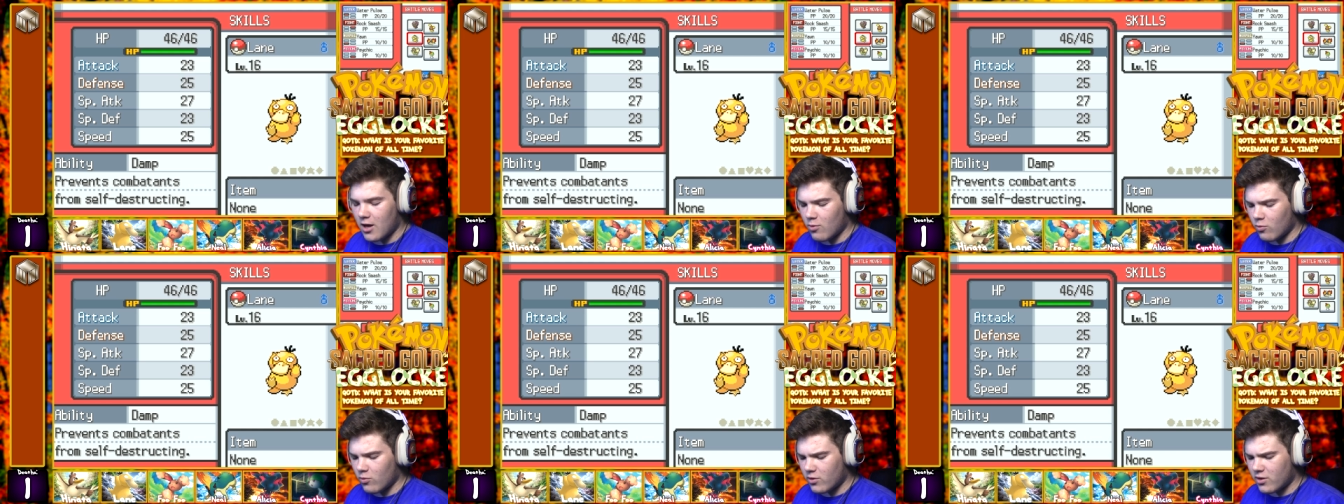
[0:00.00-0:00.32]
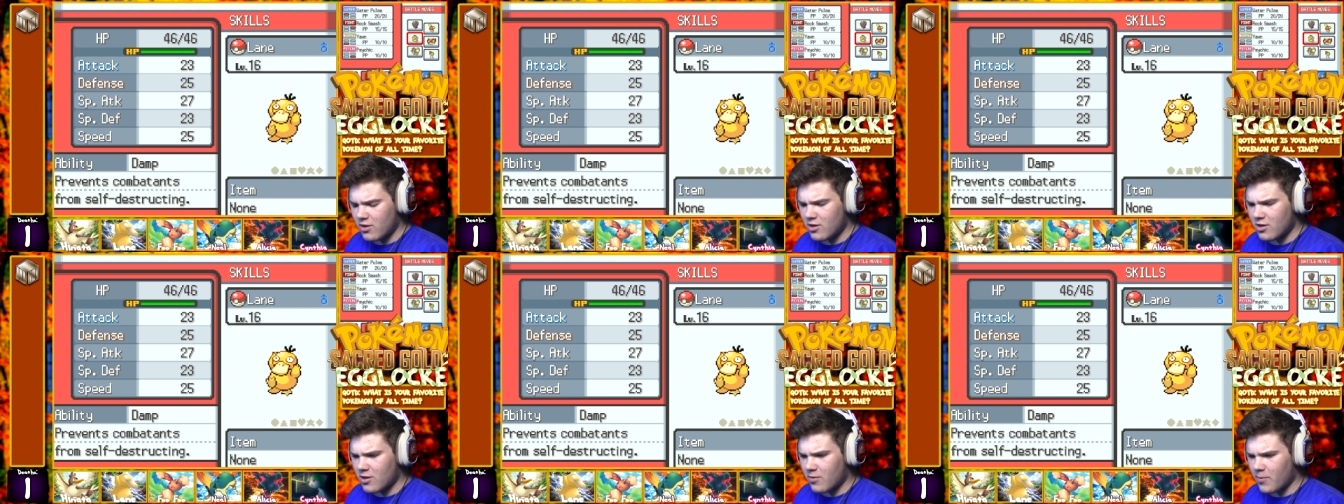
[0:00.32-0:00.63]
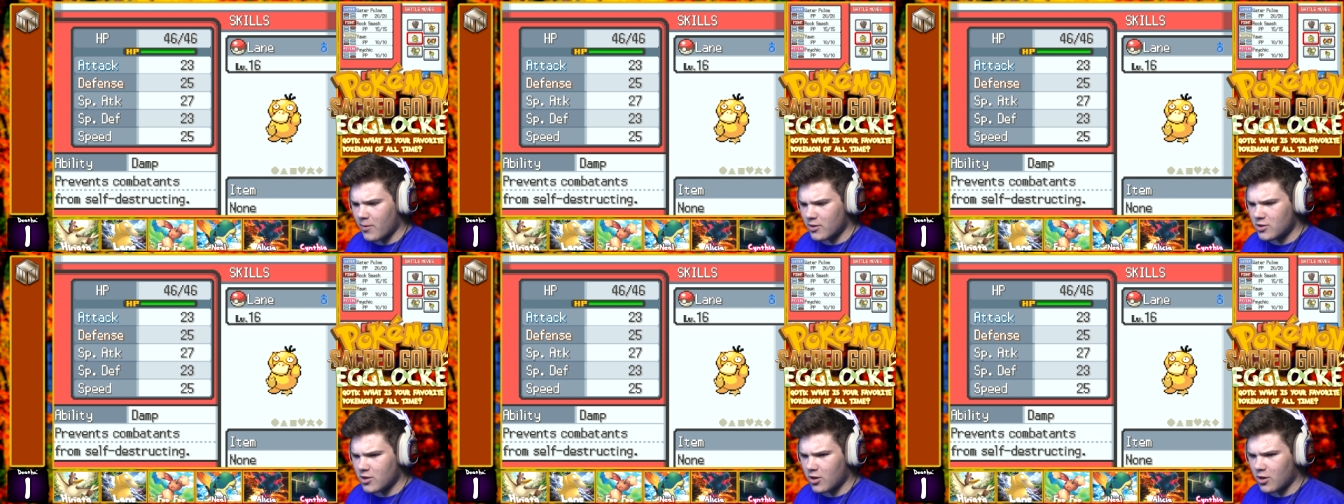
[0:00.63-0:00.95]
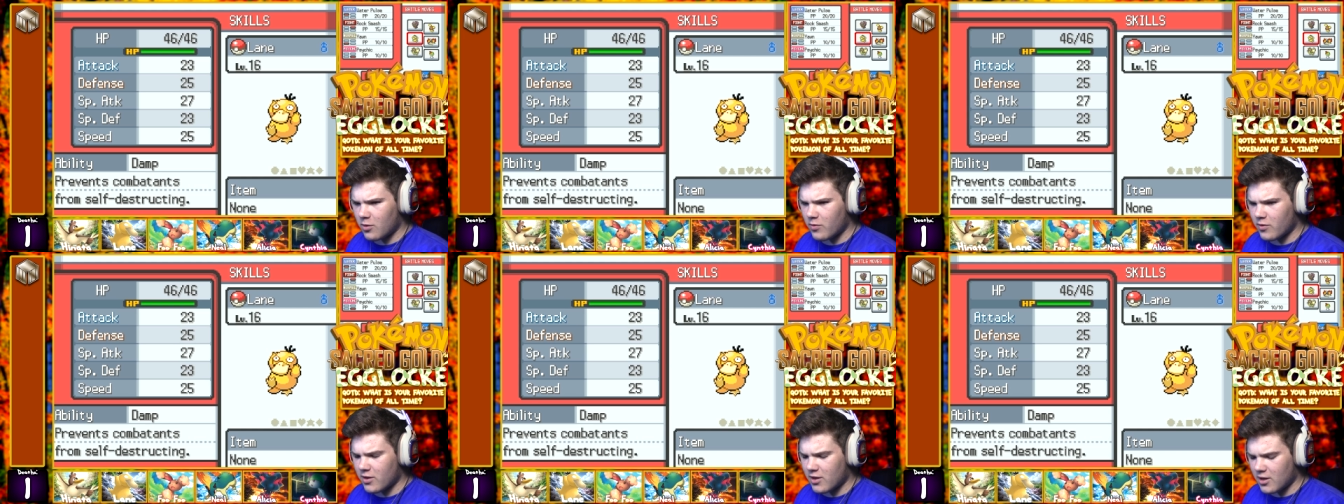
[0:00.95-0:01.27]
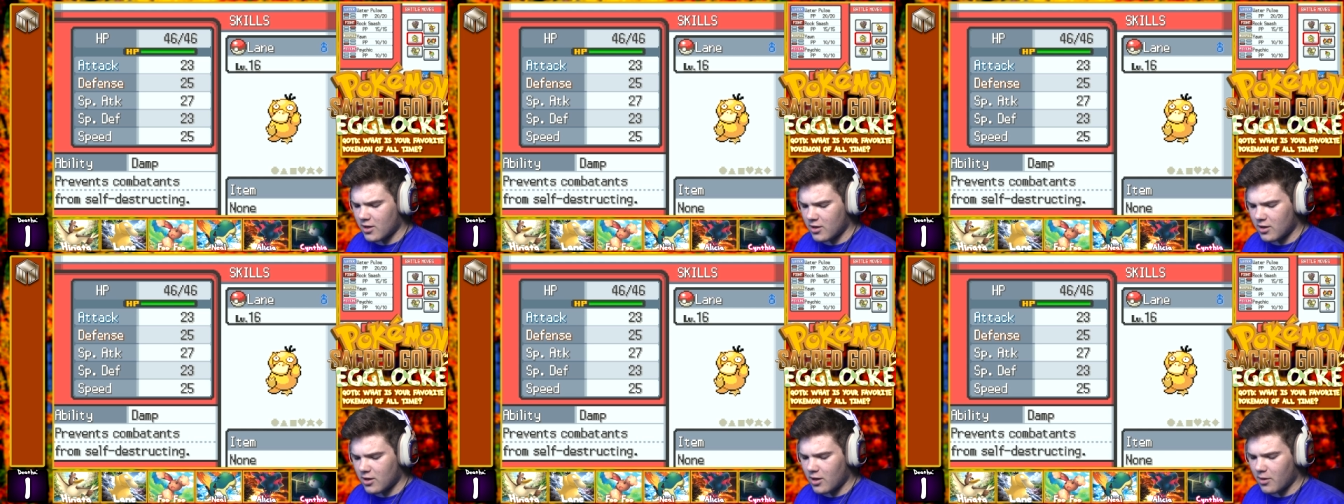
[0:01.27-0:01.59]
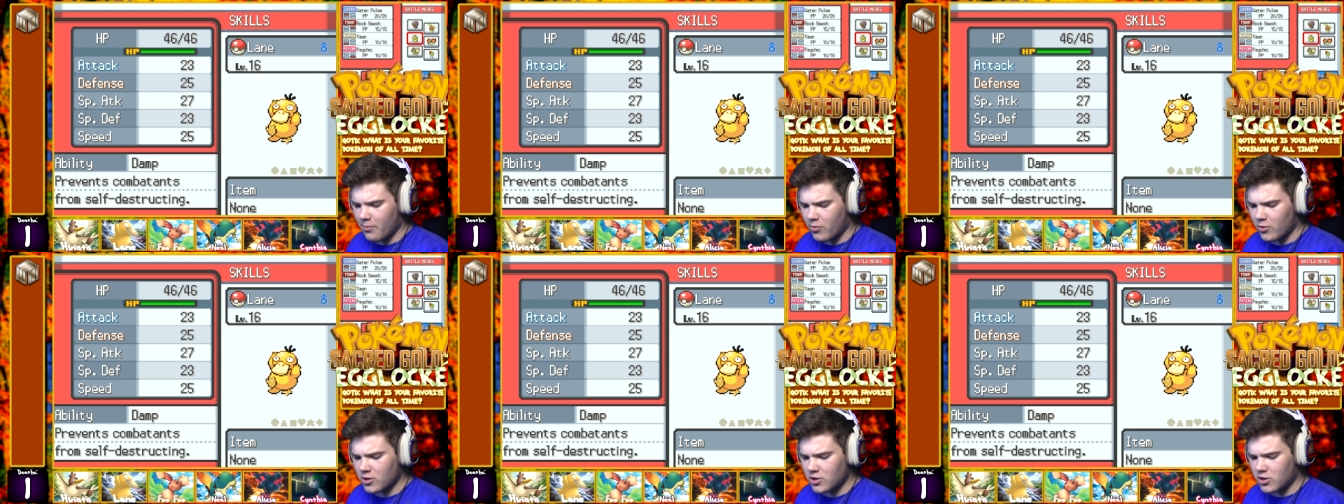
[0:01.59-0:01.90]
Was it in Sprout Tower? Was it?
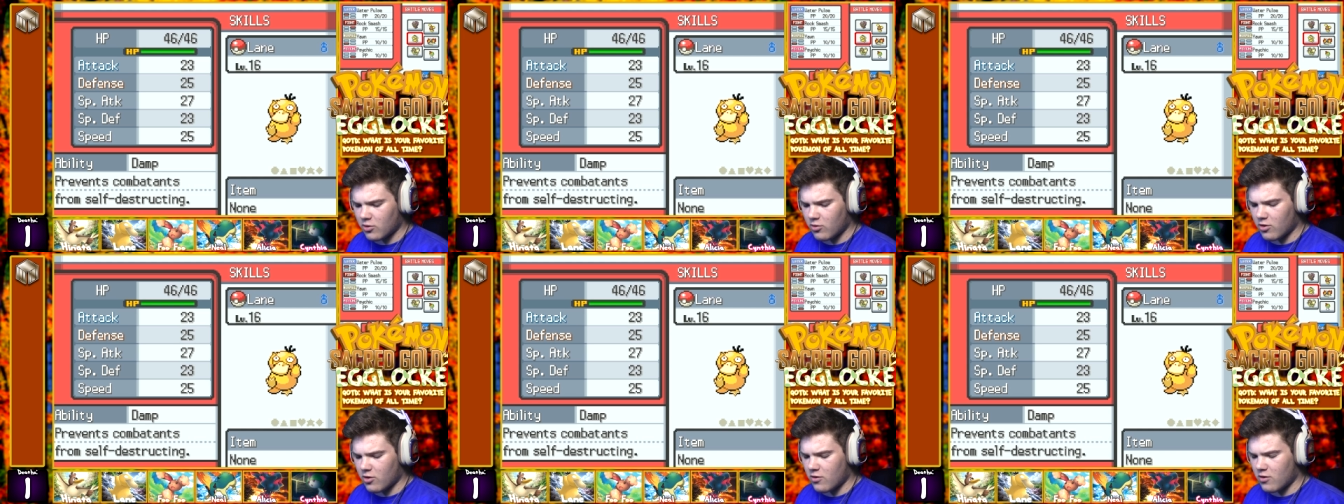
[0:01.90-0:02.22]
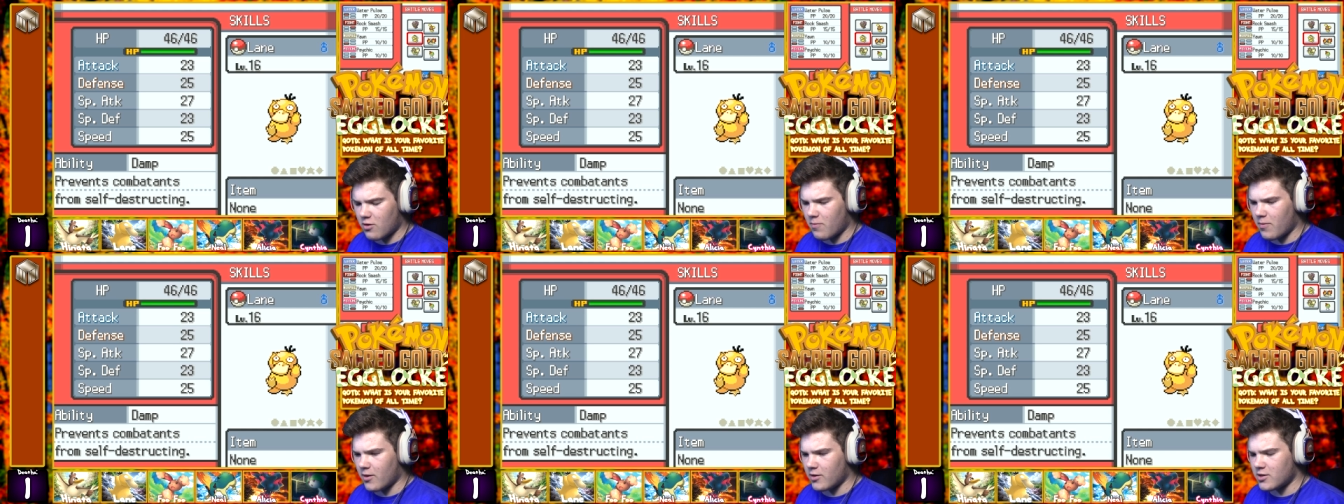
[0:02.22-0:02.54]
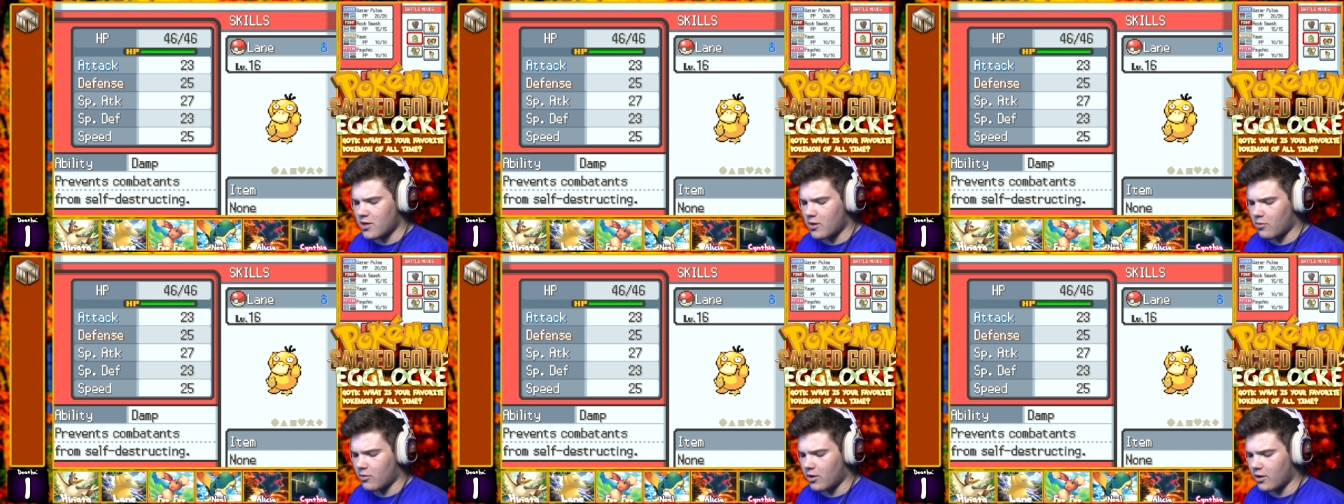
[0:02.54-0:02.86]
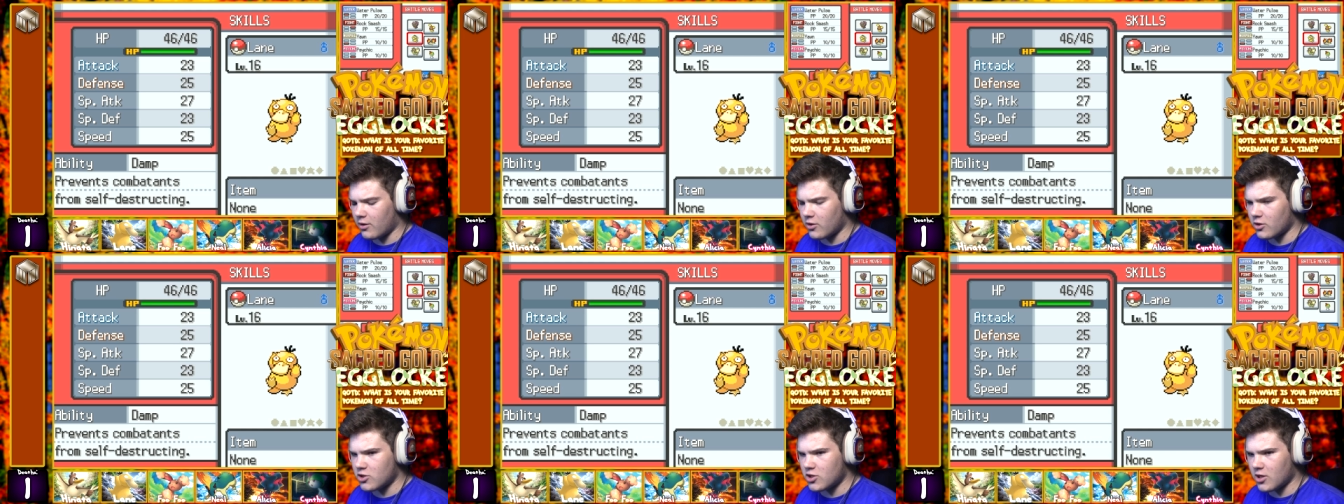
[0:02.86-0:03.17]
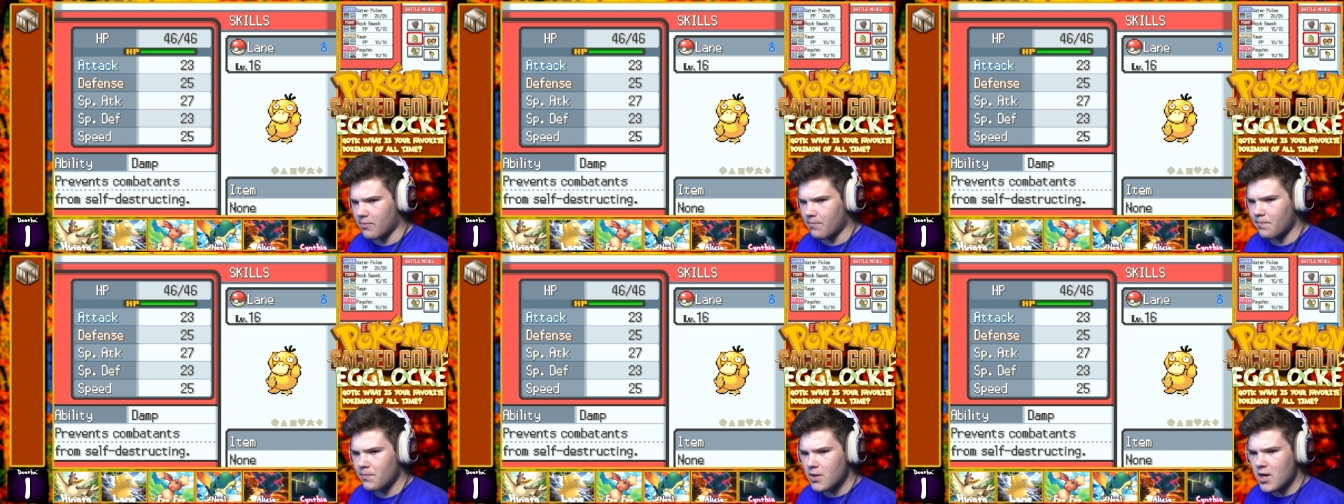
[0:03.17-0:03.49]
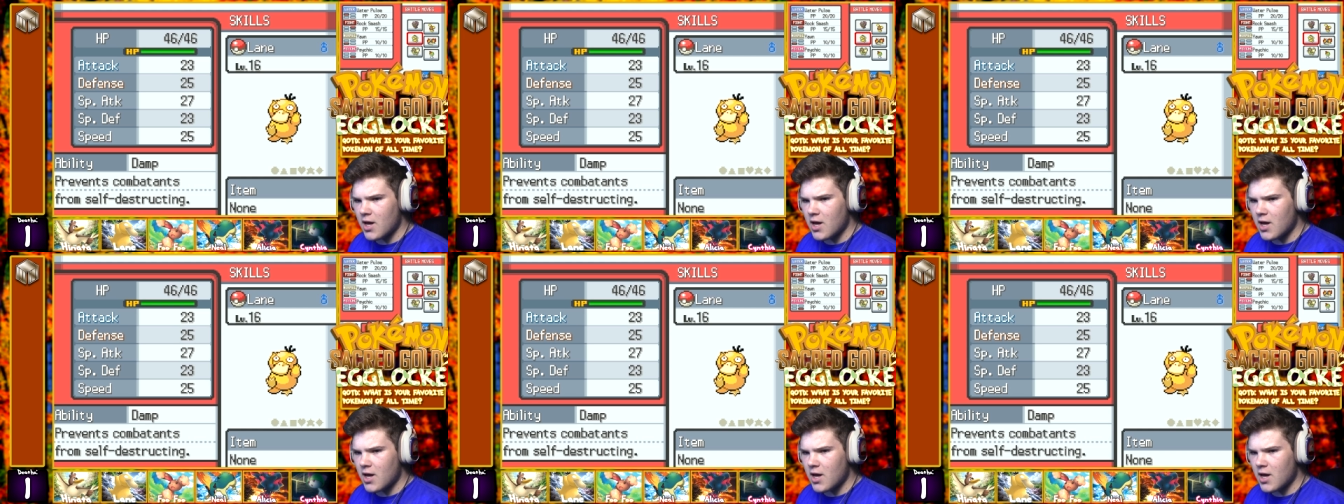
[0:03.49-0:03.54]
I'm pretty sure it was in Sprout Tower, not the gym.